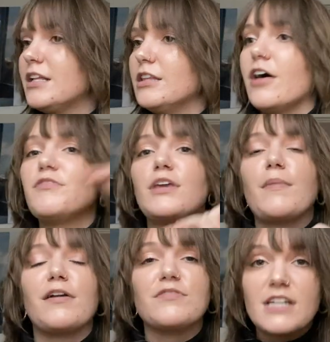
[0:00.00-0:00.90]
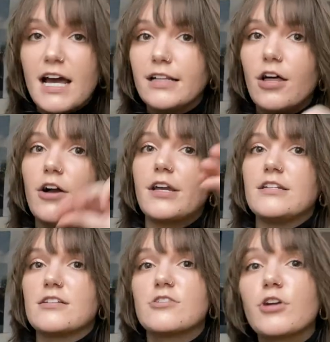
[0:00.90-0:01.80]
Loved the amount of dialogue
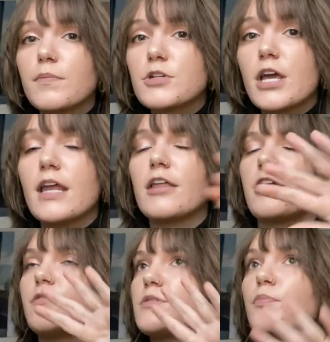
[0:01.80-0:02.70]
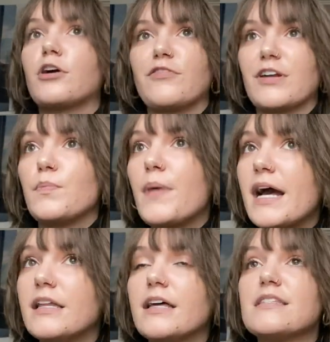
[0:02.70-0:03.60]
and description. I thought it was a perfect
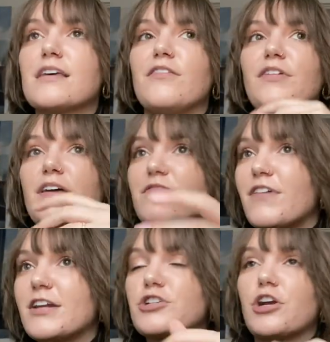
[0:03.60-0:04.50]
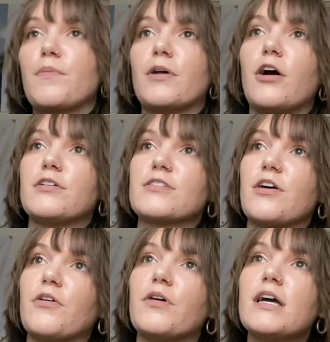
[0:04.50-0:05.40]
balance of adventure, but
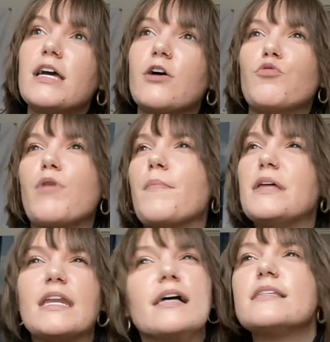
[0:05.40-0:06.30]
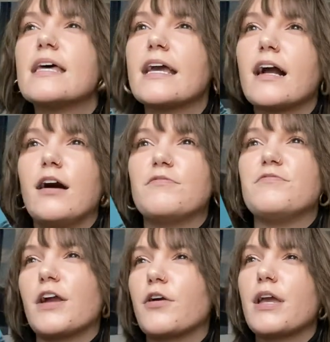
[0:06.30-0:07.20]
also reminiscing on
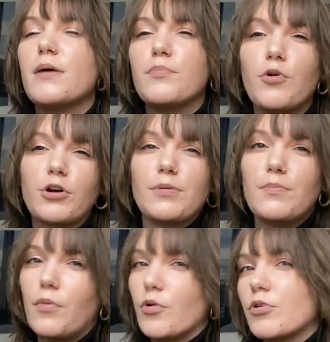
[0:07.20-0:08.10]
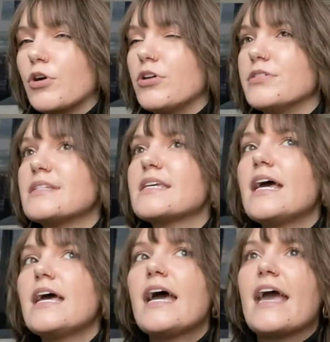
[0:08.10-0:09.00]
very important morals.
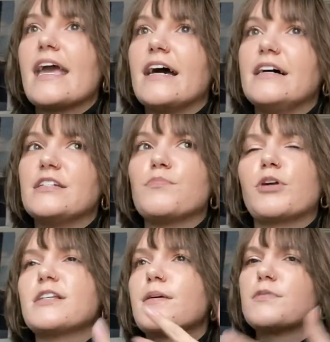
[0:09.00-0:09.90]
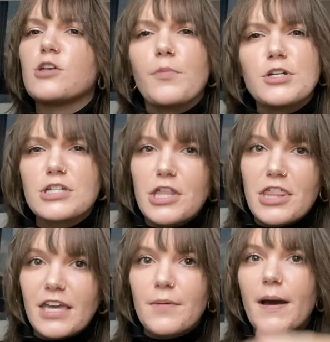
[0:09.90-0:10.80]
And it brings up so much to
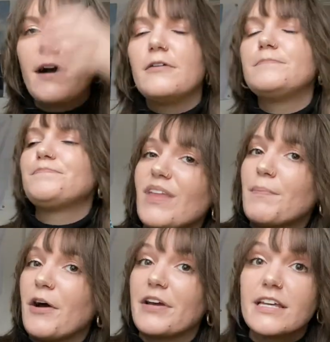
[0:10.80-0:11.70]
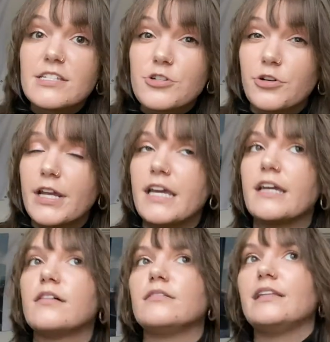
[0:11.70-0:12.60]
think about, about
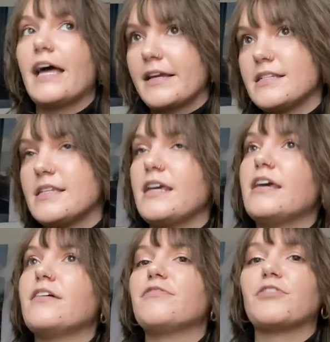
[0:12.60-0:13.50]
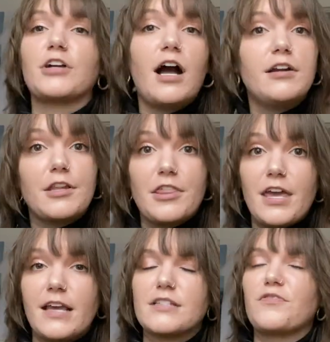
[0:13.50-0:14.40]
history, legacy, forgotten
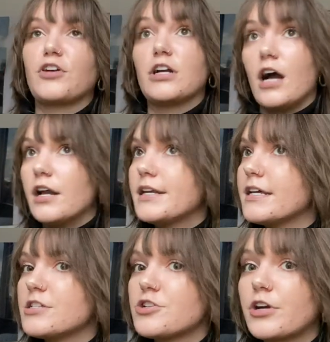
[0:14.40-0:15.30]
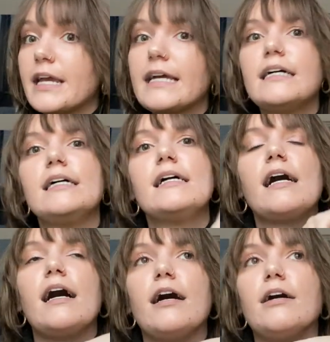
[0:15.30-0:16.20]
things, forgotten history,
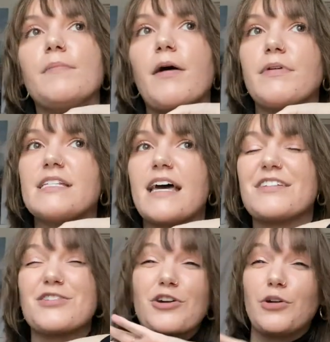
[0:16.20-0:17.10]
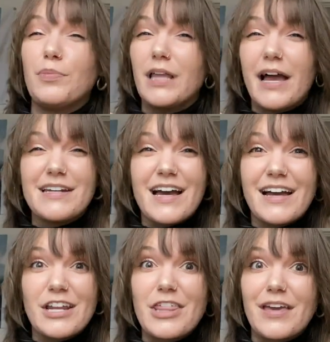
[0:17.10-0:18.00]
um, how we tend to turn a blind
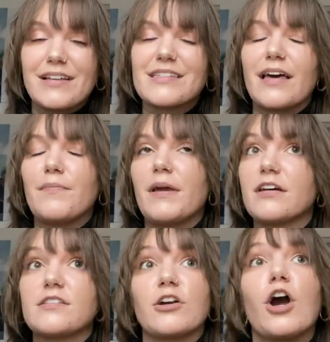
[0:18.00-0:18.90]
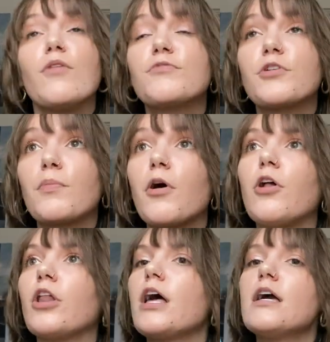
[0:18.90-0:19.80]
eye to things that make us
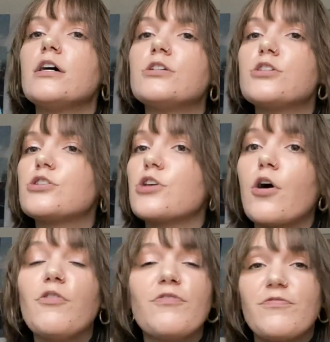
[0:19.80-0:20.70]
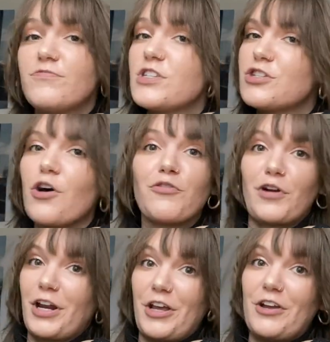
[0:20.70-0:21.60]
uncomfortable. So, so
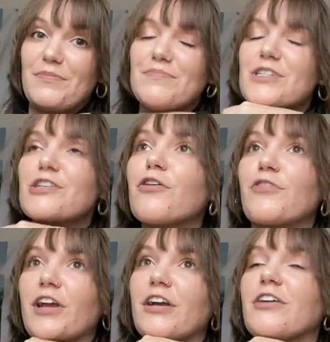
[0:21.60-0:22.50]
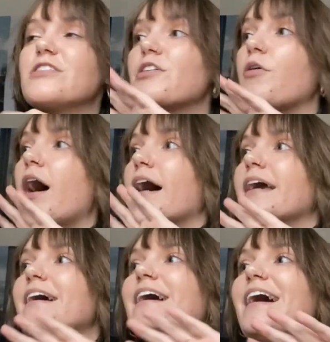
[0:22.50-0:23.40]
freaking good. So freaking good. So
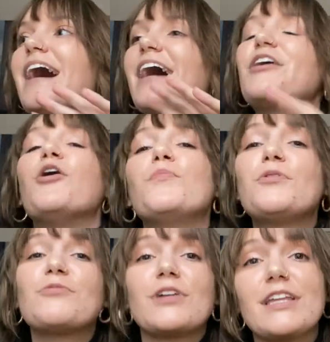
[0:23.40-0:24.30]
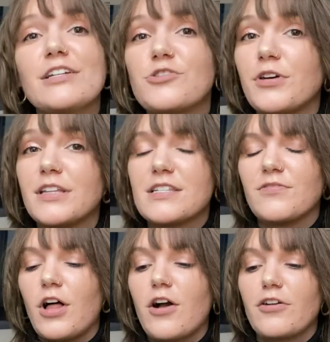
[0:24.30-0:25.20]
I, I hope you really enjoyed this
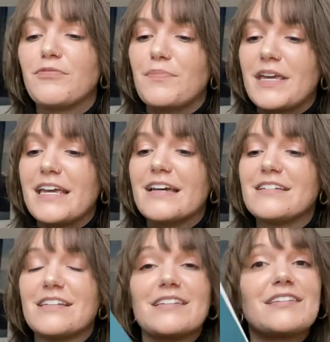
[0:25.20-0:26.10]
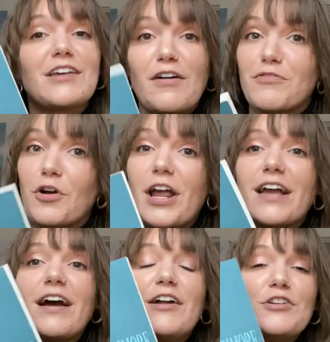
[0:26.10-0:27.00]
vlog of me
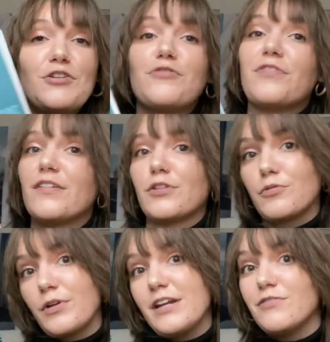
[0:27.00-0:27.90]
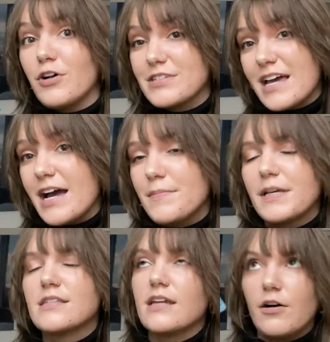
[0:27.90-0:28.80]
discovering a new favorite read of all time,
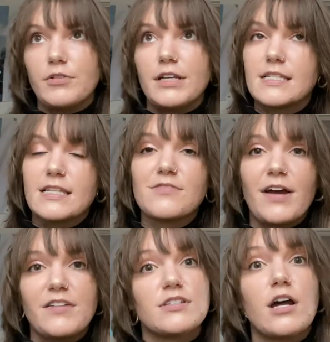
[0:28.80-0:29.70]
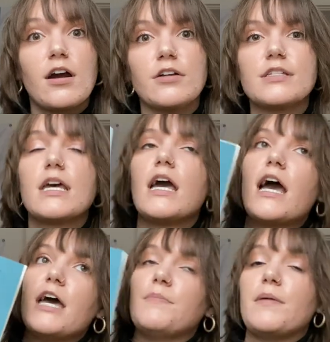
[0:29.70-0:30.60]
because not only is this five stars
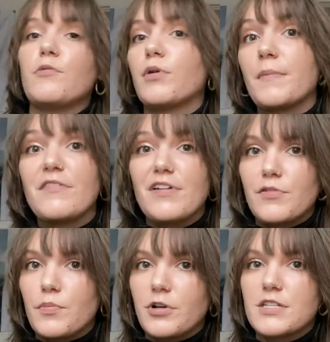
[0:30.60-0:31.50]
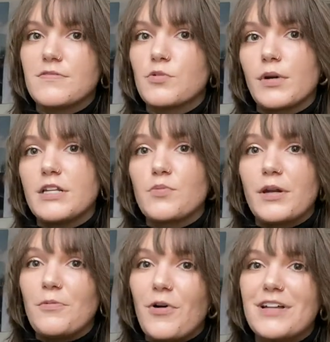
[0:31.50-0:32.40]
and maybe one of my favorite books of twenty
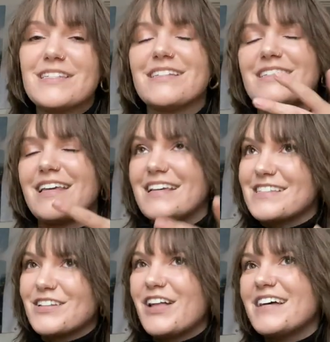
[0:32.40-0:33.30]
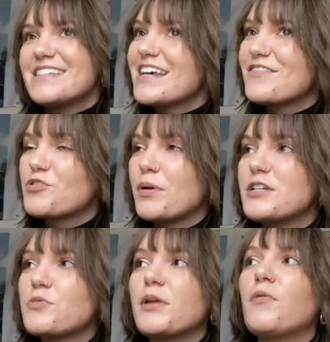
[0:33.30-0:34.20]
twenty-one, since it is the last day of twenty
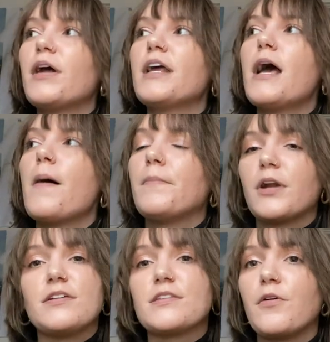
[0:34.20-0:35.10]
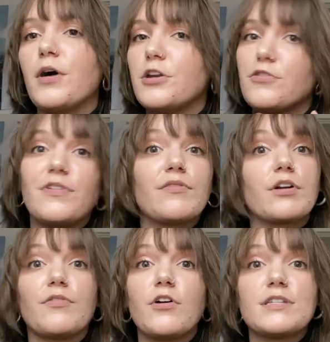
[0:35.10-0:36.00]
twenty-one, but also a new
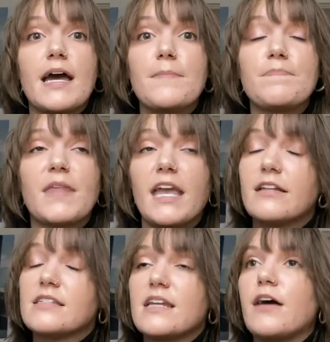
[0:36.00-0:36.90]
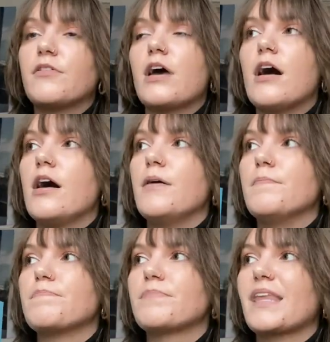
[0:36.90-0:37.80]
favorite of all time, hands down.
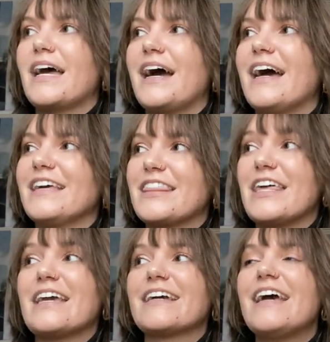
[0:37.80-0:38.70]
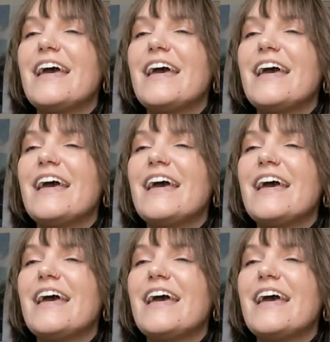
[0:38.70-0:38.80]
Um, I think